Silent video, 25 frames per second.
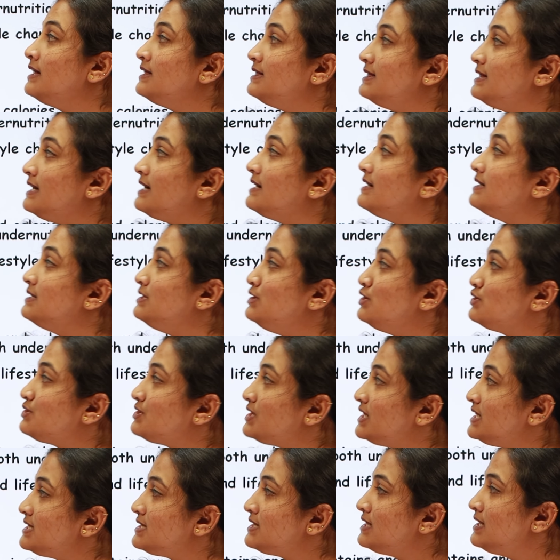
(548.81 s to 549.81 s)
The
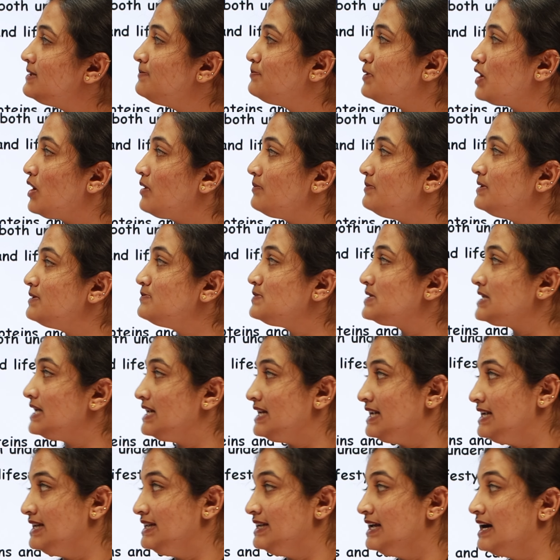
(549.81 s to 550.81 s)
nutritional problems
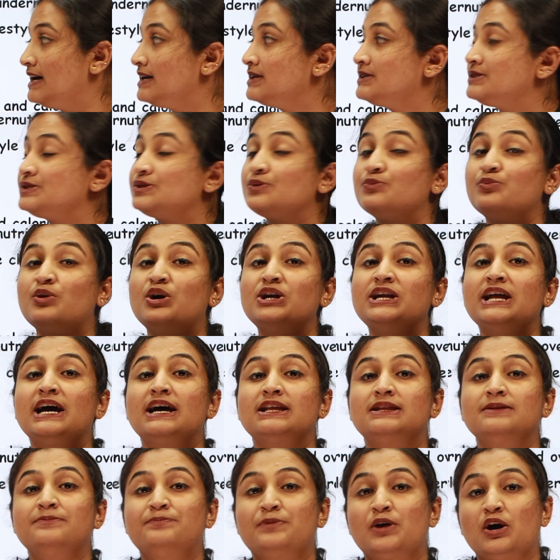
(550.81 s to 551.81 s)
in India. So what
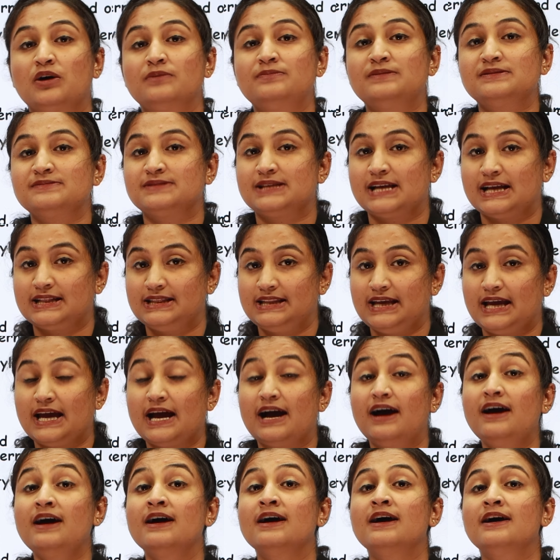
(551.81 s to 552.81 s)
are the problems that they
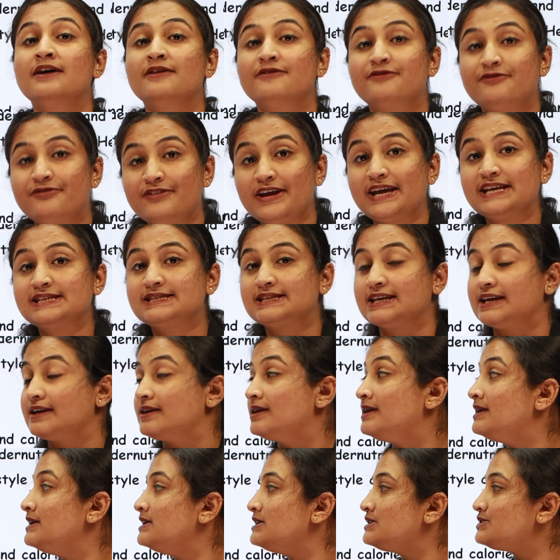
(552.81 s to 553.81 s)
are facing?
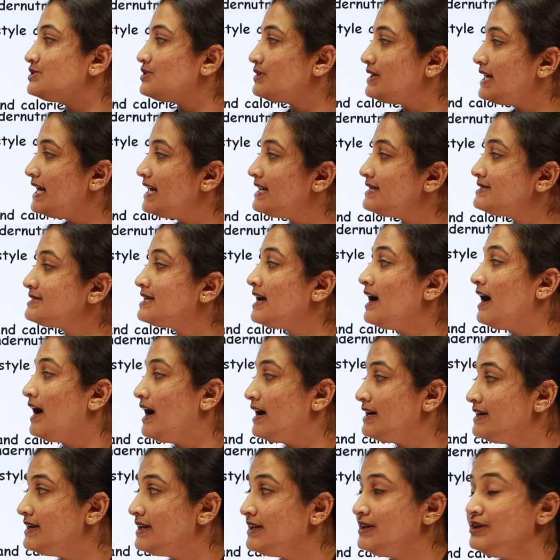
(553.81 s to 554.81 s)
So there is
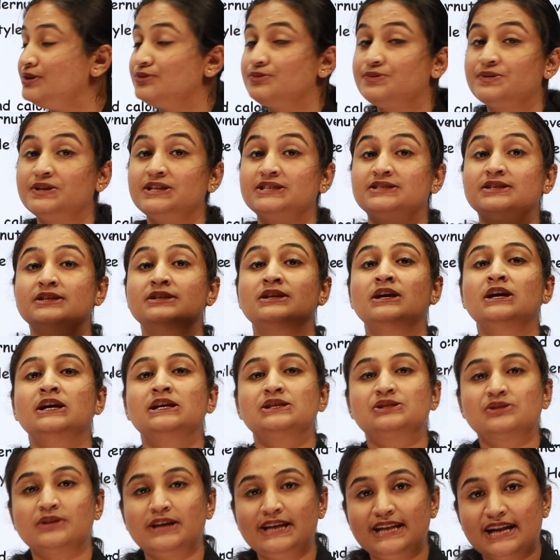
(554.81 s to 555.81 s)
undernutrition.
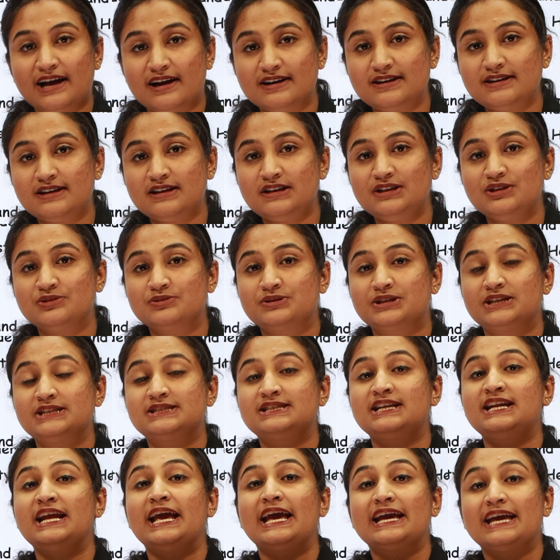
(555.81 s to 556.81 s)
So in
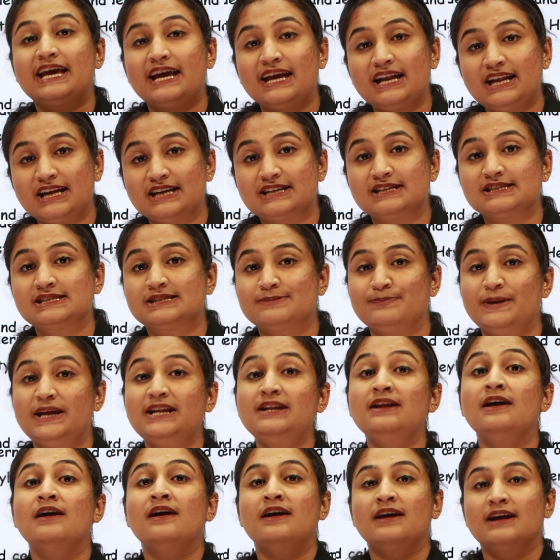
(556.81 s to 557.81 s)
undernutrition, again it is
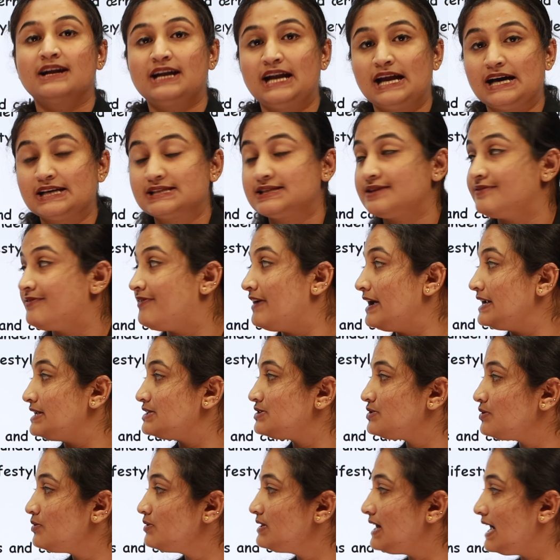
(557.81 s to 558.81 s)
being classified.
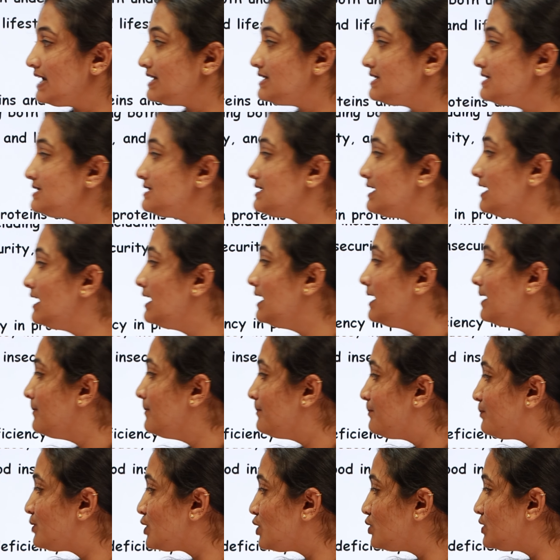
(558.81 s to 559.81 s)
So that is
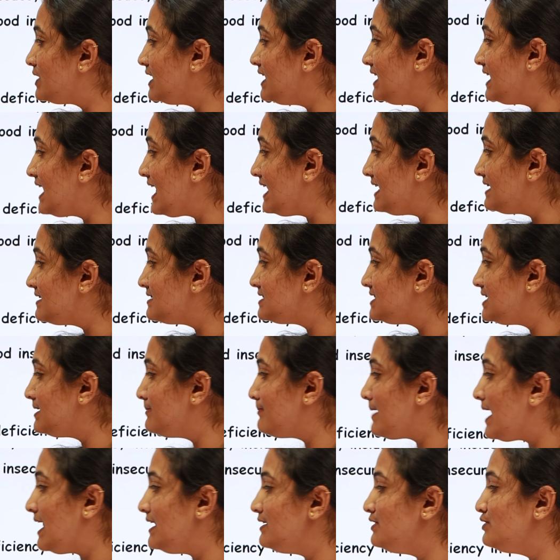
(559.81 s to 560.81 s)
protein energy
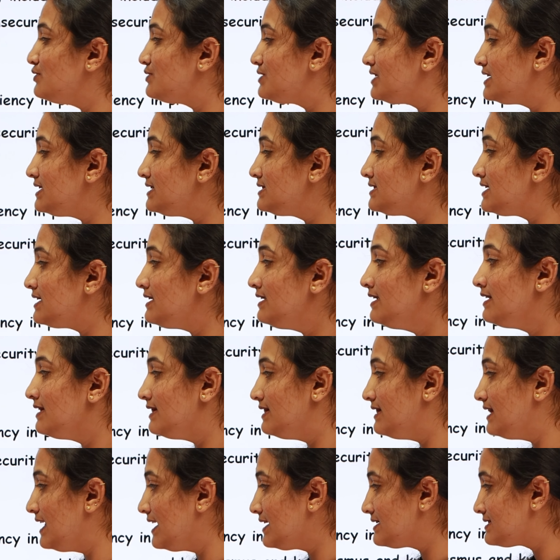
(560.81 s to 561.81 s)
malnutrition.
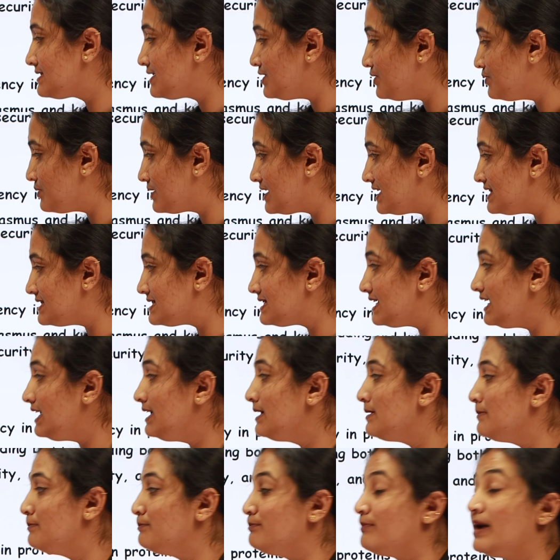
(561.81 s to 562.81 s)
Next, you can see
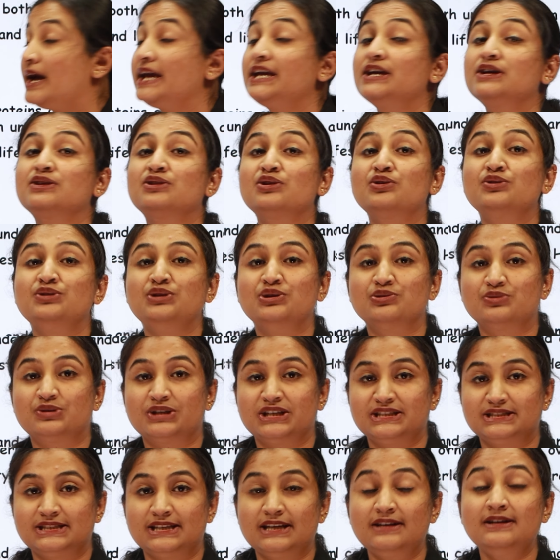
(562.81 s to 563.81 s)

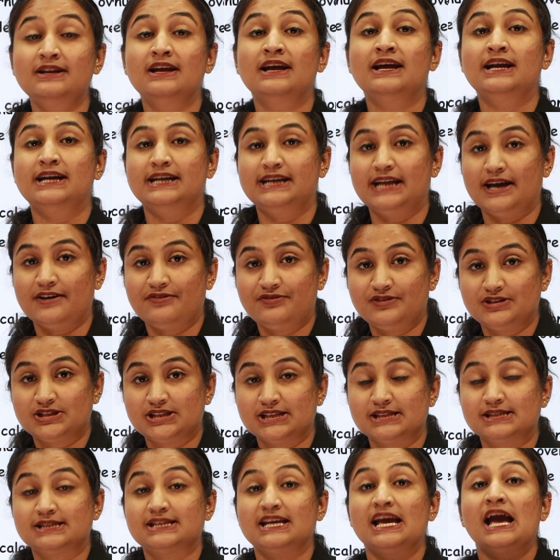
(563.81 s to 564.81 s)
micronutrition
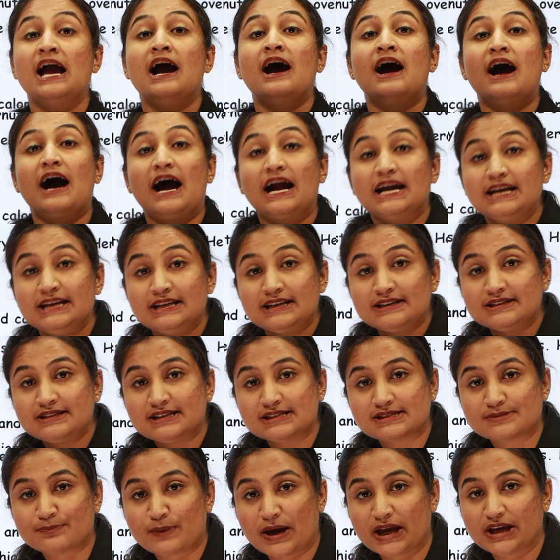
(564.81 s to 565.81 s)
deficiency. Under
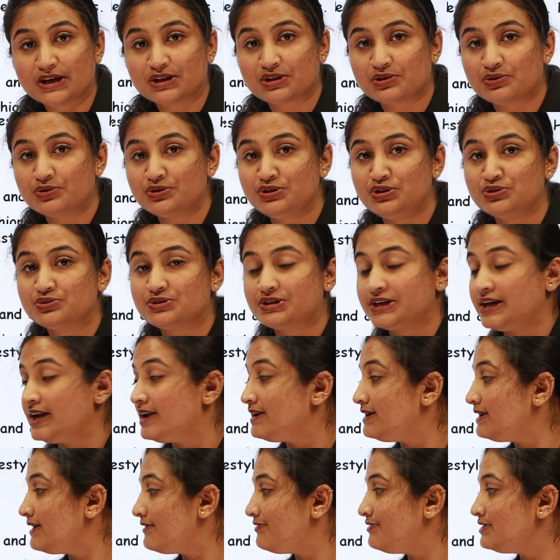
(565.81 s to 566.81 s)
this
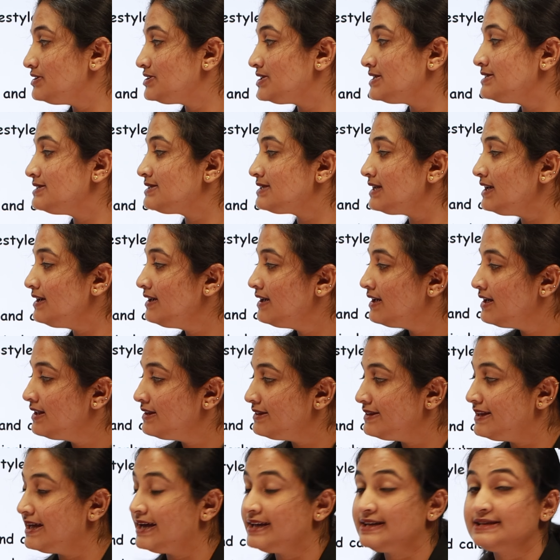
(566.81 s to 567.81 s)
micronutrient deficiency,
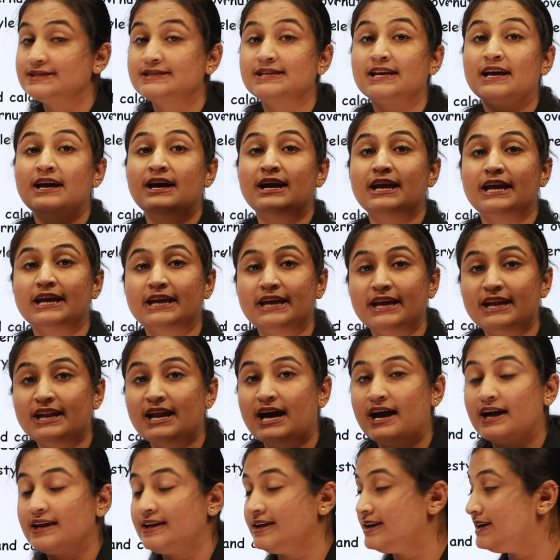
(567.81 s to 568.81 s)
there is again
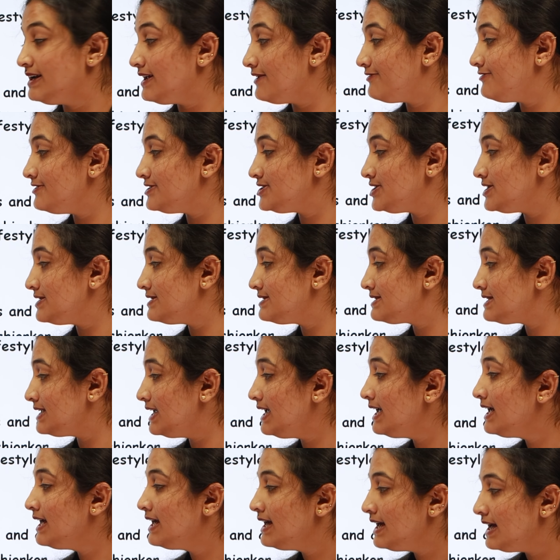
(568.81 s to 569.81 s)
iron
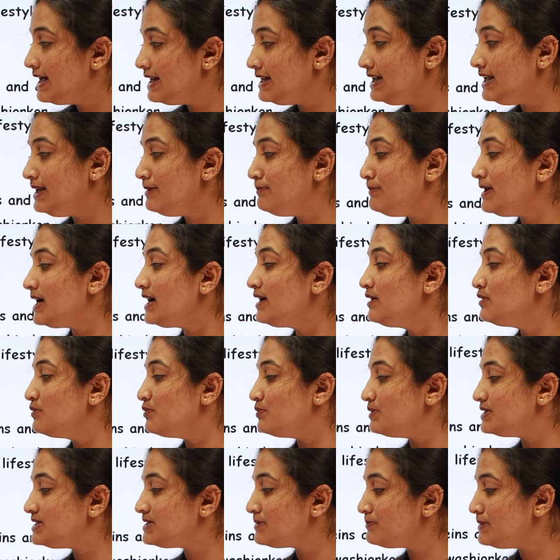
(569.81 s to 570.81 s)
deficiency, anemia,
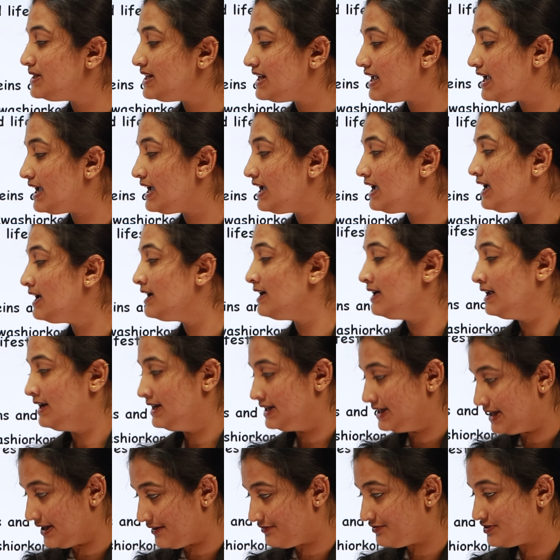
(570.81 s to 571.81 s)
vitamin A
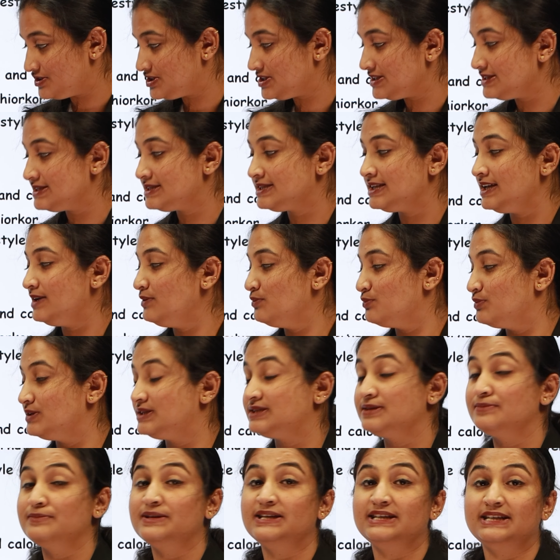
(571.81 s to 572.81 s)
deficiency,
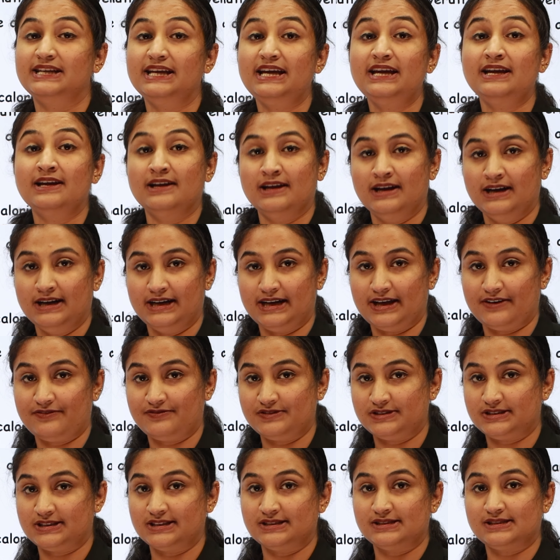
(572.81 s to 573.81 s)
vitamin D
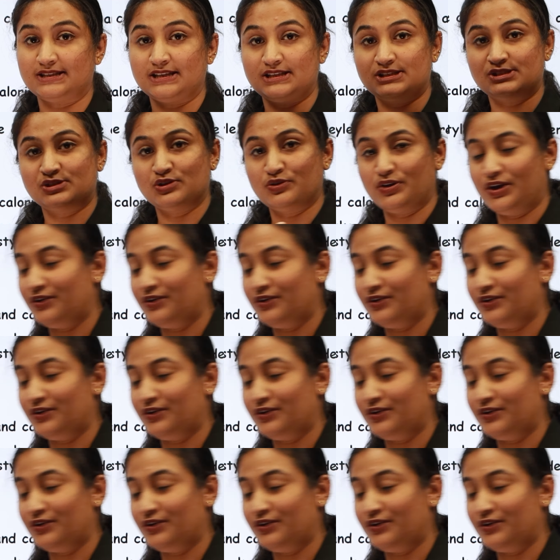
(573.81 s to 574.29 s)
deficiency. So,